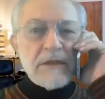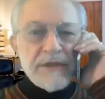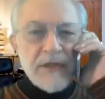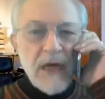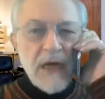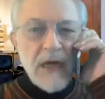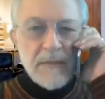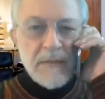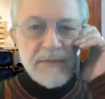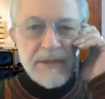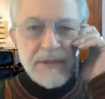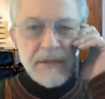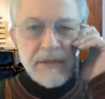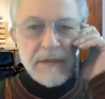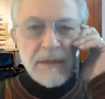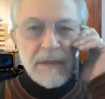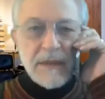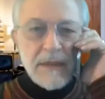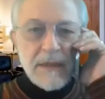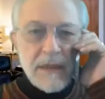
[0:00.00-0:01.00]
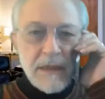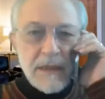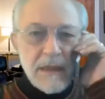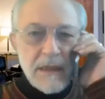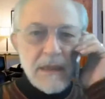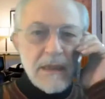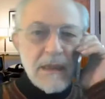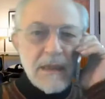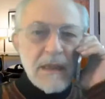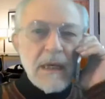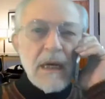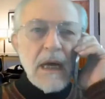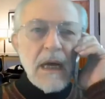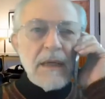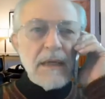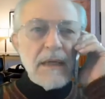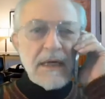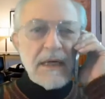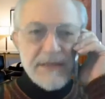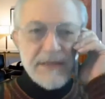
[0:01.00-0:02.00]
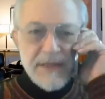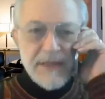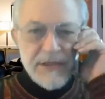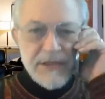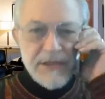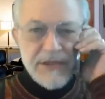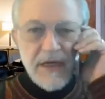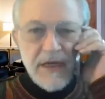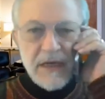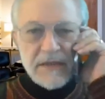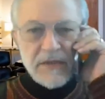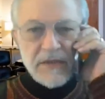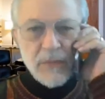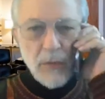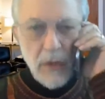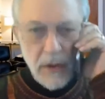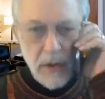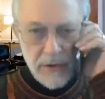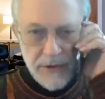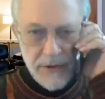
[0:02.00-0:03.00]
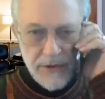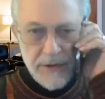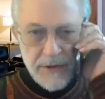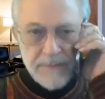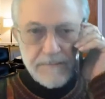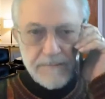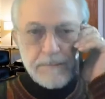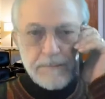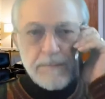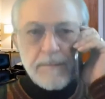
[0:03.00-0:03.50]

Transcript: Thompson. Yes, this is Dr. Walker.